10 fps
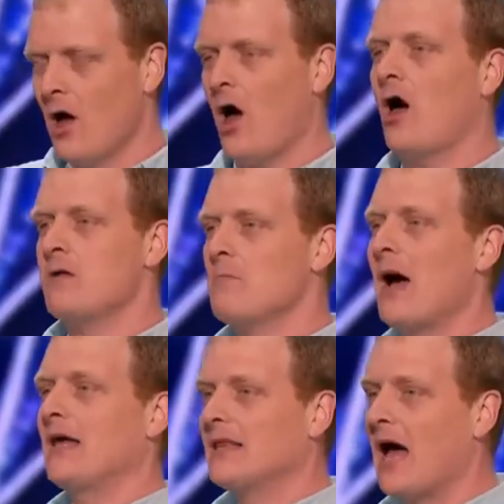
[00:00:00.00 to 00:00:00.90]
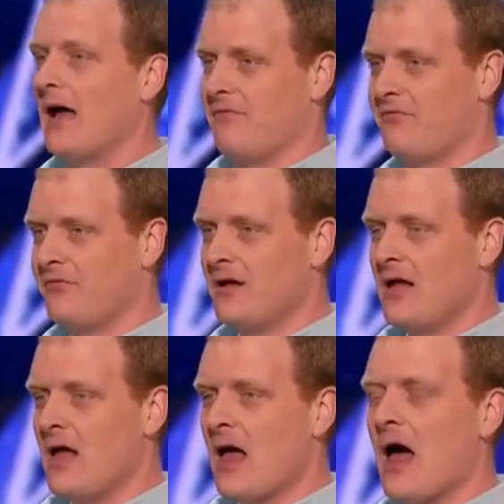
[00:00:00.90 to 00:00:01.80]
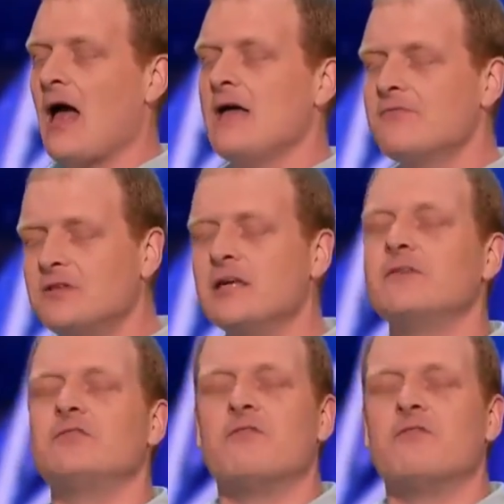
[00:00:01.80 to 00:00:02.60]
on my life. I have lived